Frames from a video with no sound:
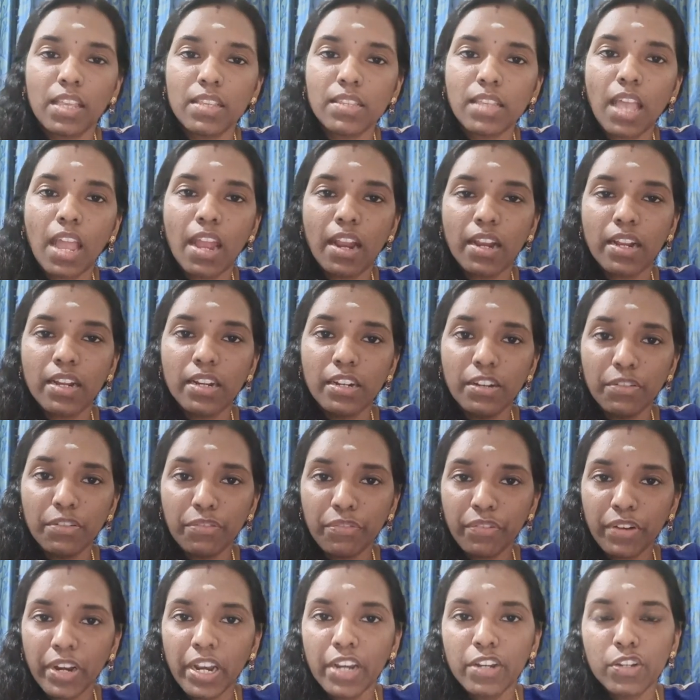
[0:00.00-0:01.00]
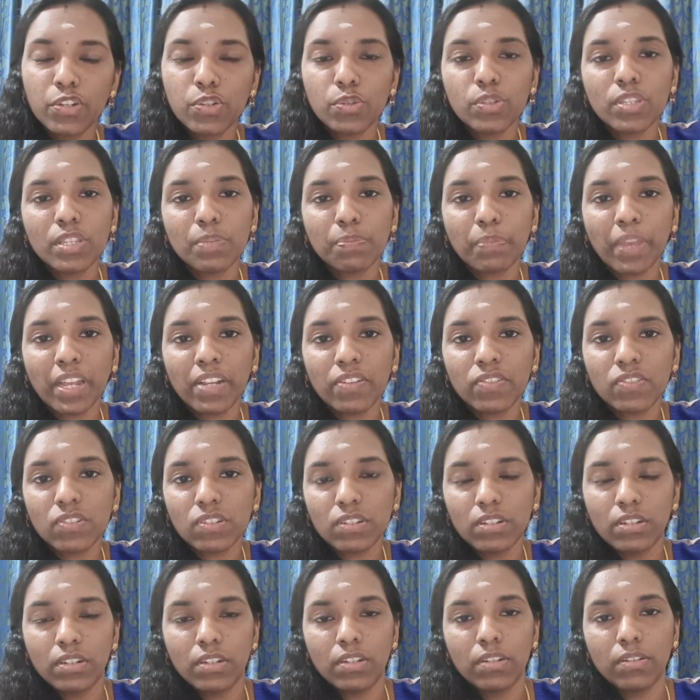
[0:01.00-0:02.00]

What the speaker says: his girlfriend to suspect